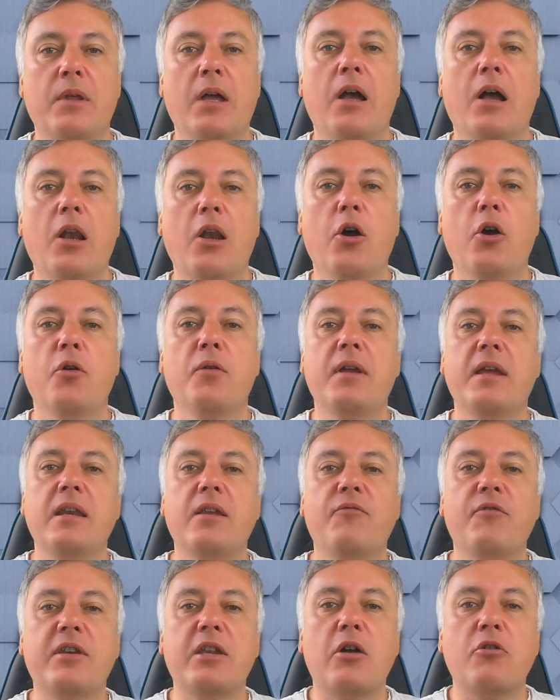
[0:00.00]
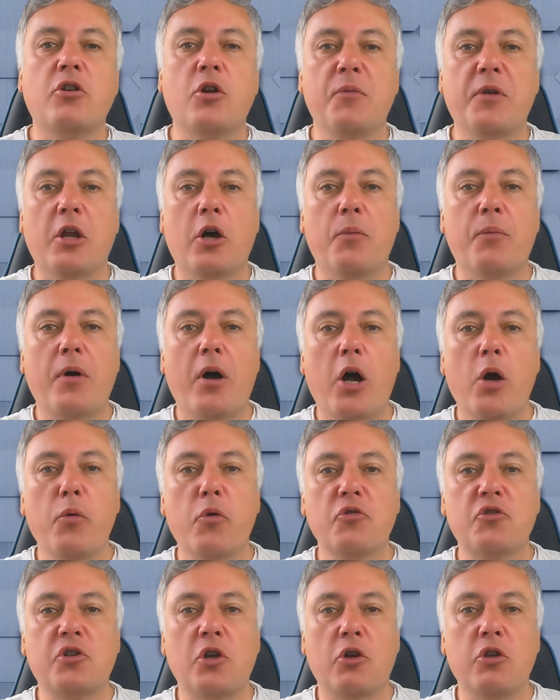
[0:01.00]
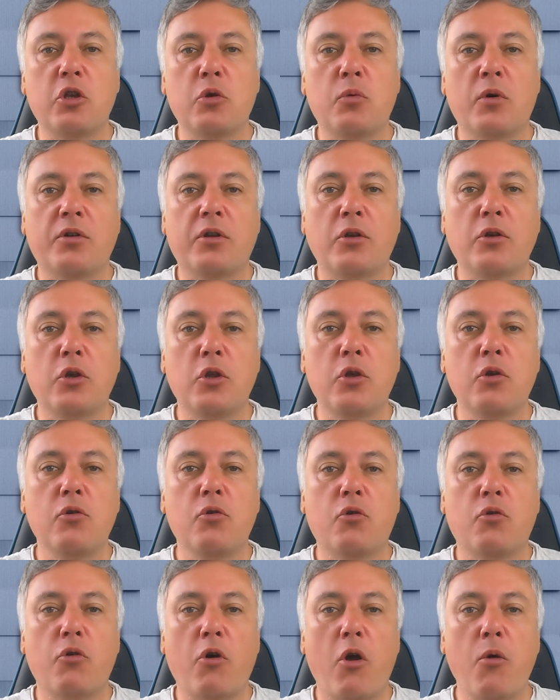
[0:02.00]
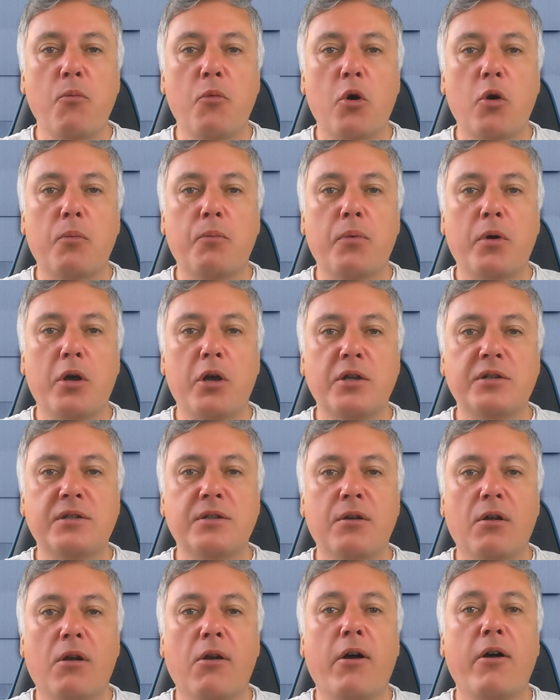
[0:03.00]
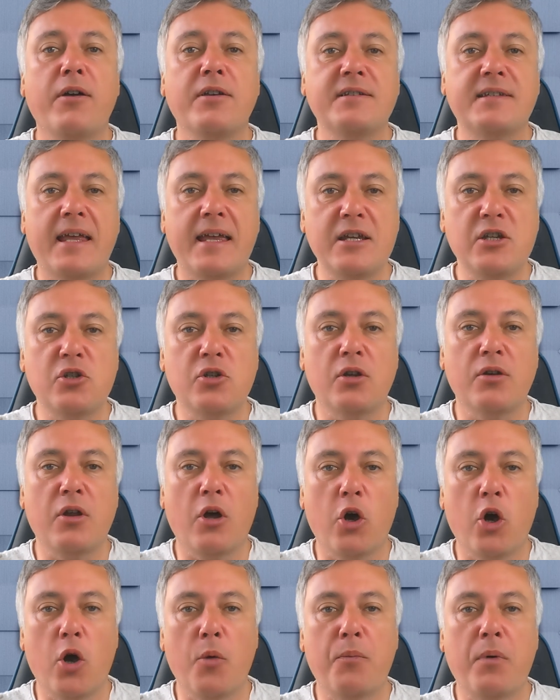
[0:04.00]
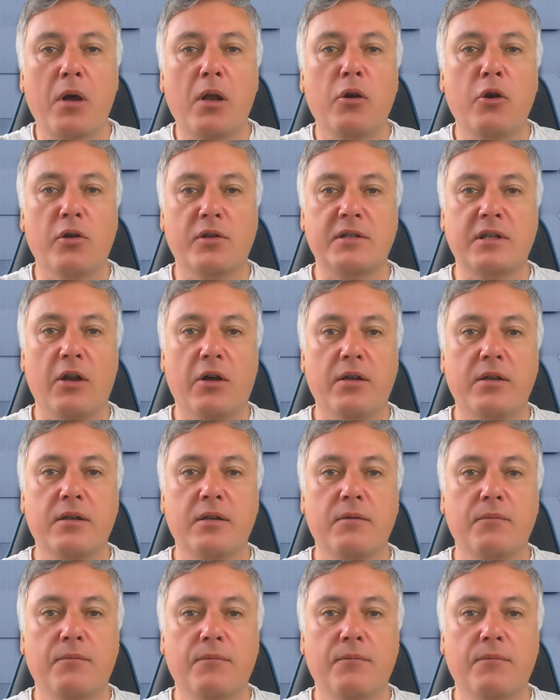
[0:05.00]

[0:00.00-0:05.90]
Hello, in the video coming up, I will show you what the new Chromebook Personalization Hub looks like.